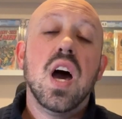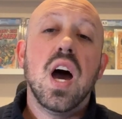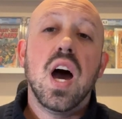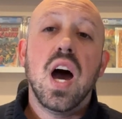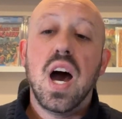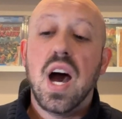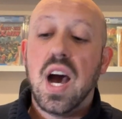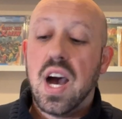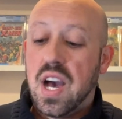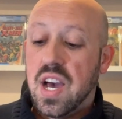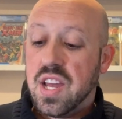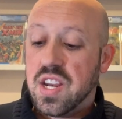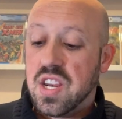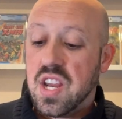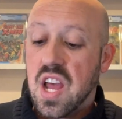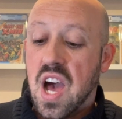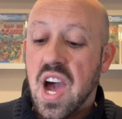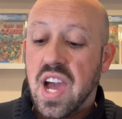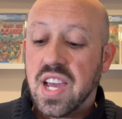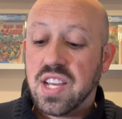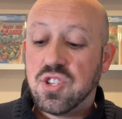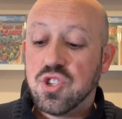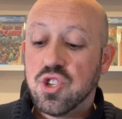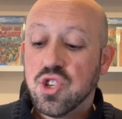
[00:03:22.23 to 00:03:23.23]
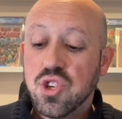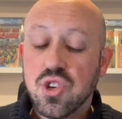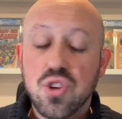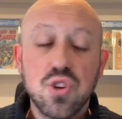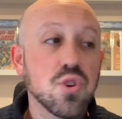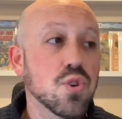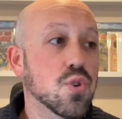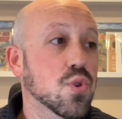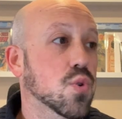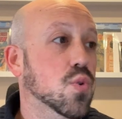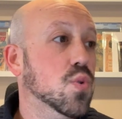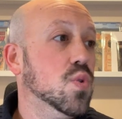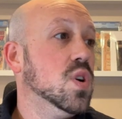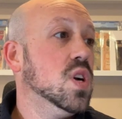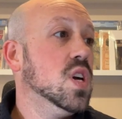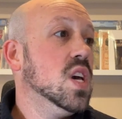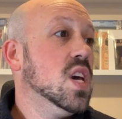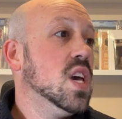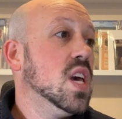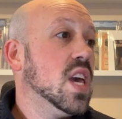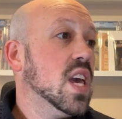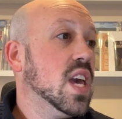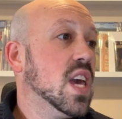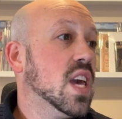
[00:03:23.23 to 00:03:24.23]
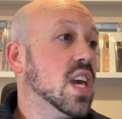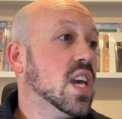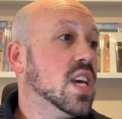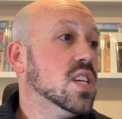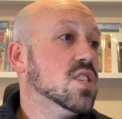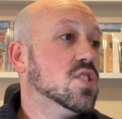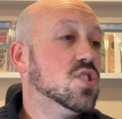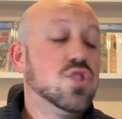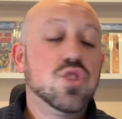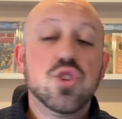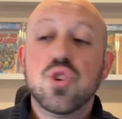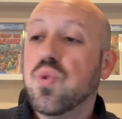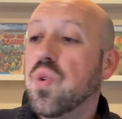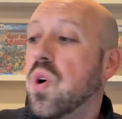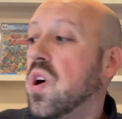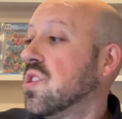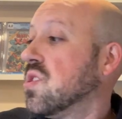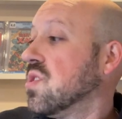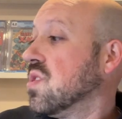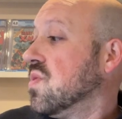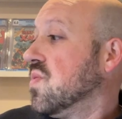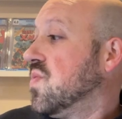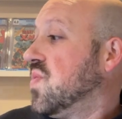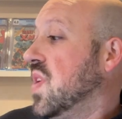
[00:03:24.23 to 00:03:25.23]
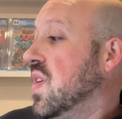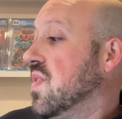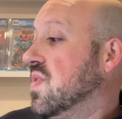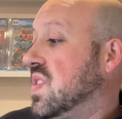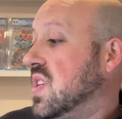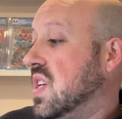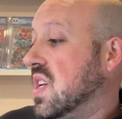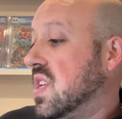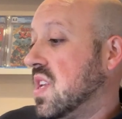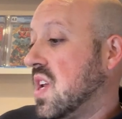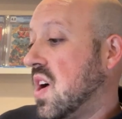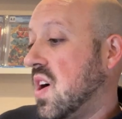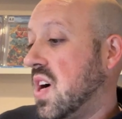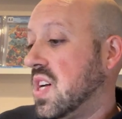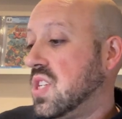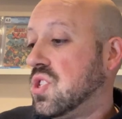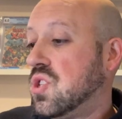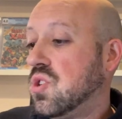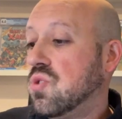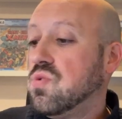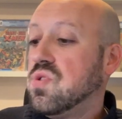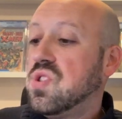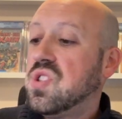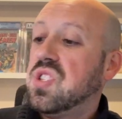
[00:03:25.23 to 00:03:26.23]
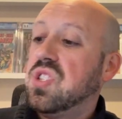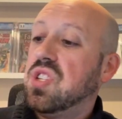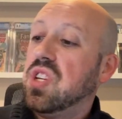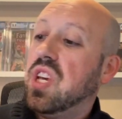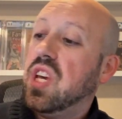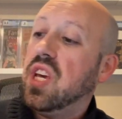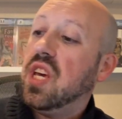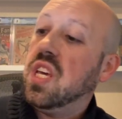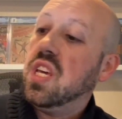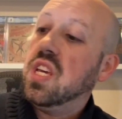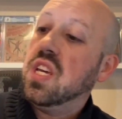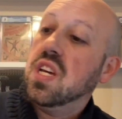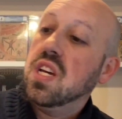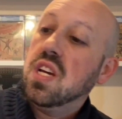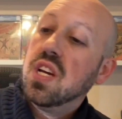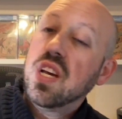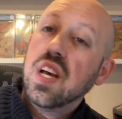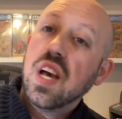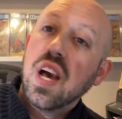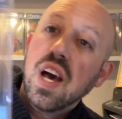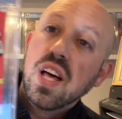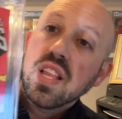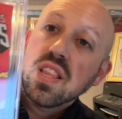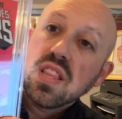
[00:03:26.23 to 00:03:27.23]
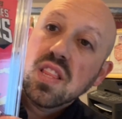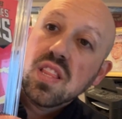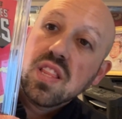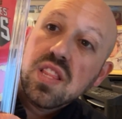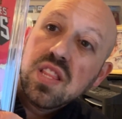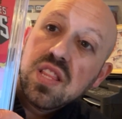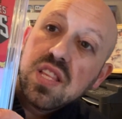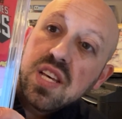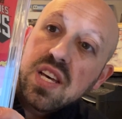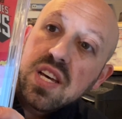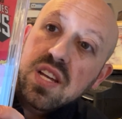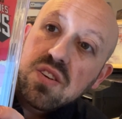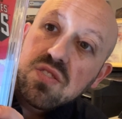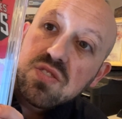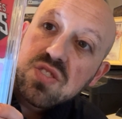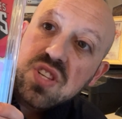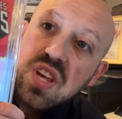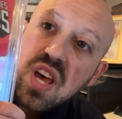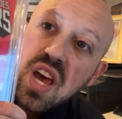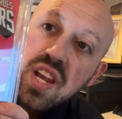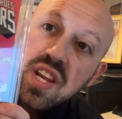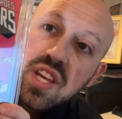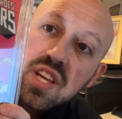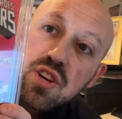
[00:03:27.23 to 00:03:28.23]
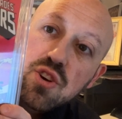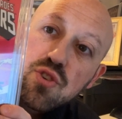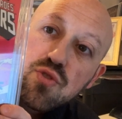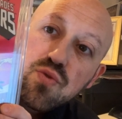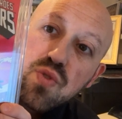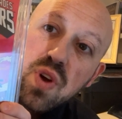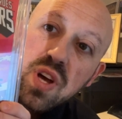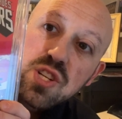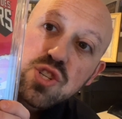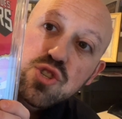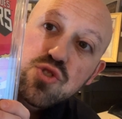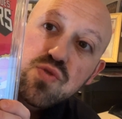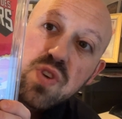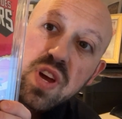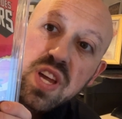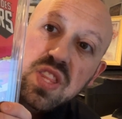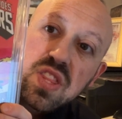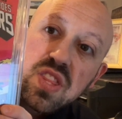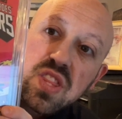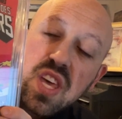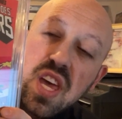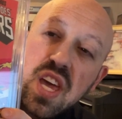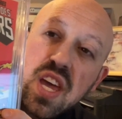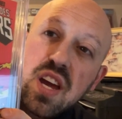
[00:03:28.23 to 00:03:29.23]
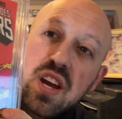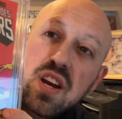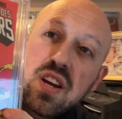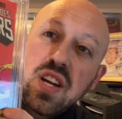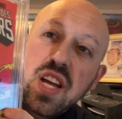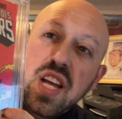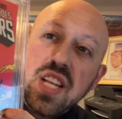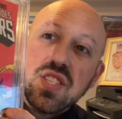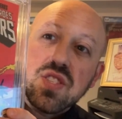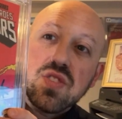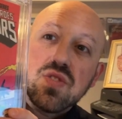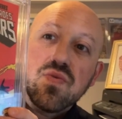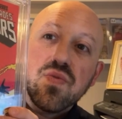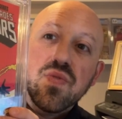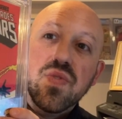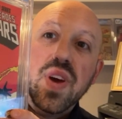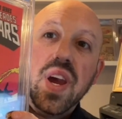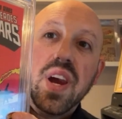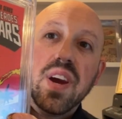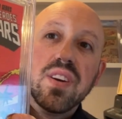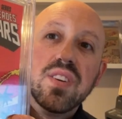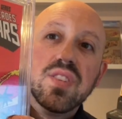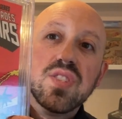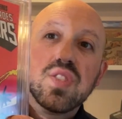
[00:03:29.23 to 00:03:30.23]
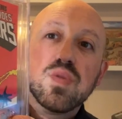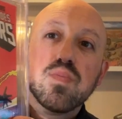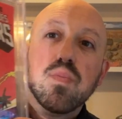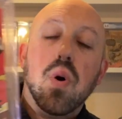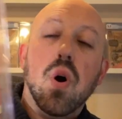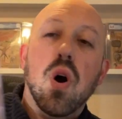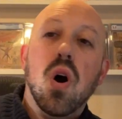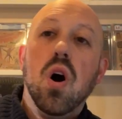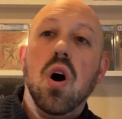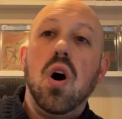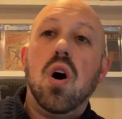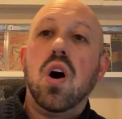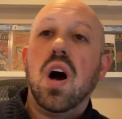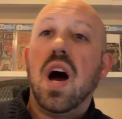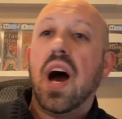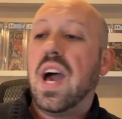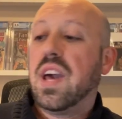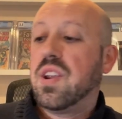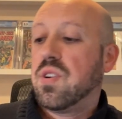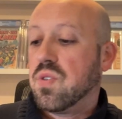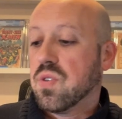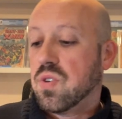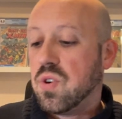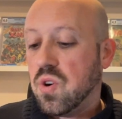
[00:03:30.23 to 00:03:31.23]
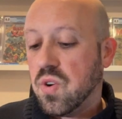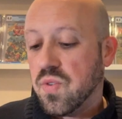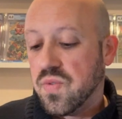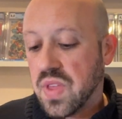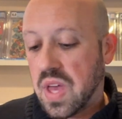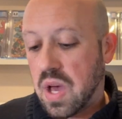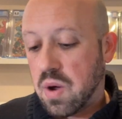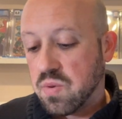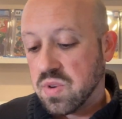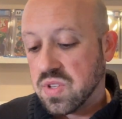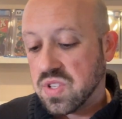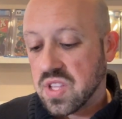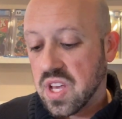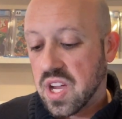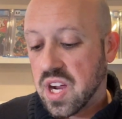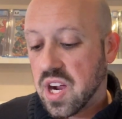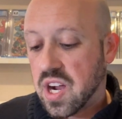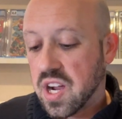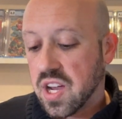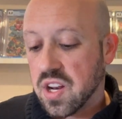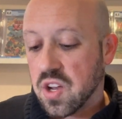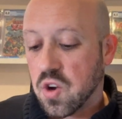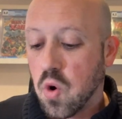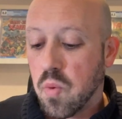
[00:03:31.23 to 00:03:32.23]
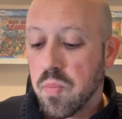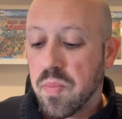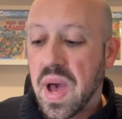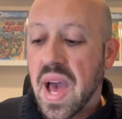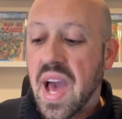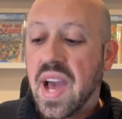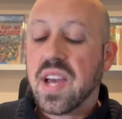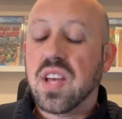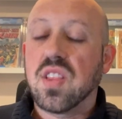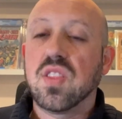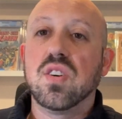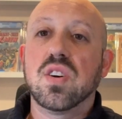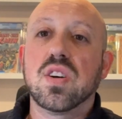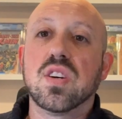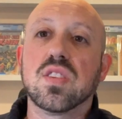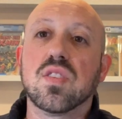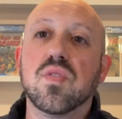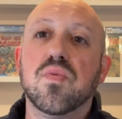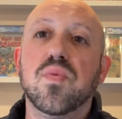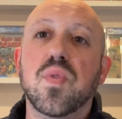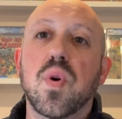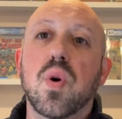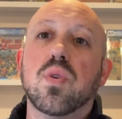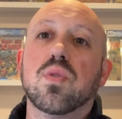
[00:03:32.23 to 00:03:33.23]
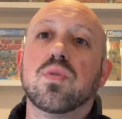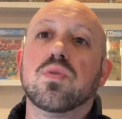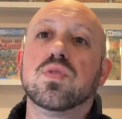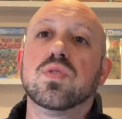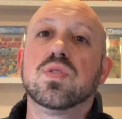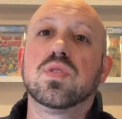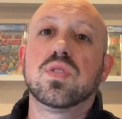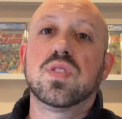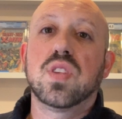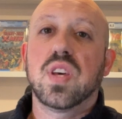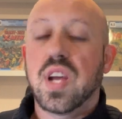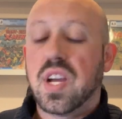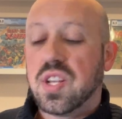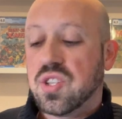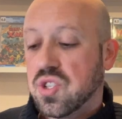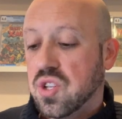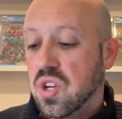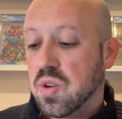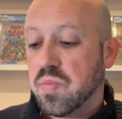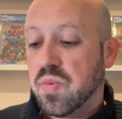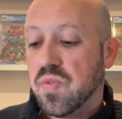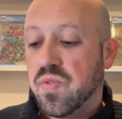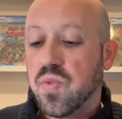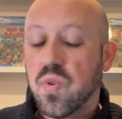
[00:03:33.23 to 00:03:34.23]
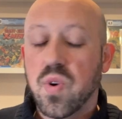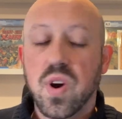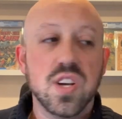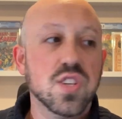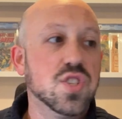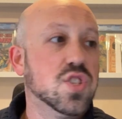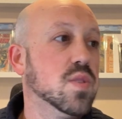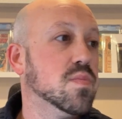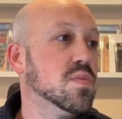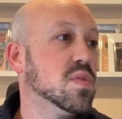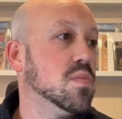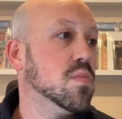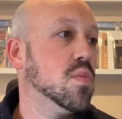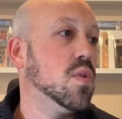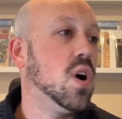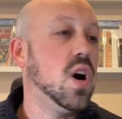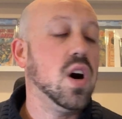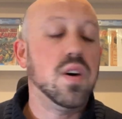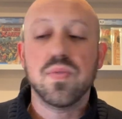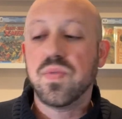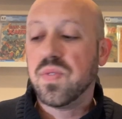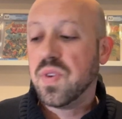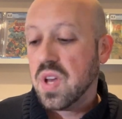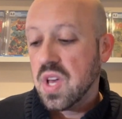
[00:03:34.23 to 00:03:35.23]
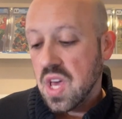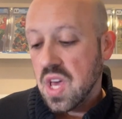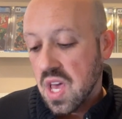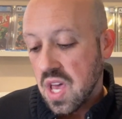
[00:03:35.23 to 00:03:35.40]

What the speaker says: A 9.2 is $250. Now, I do see a little tiny crunch right there. It's very small. I don't know if that was there. I'm going to go back and look at the photos that I took before I shipped them off.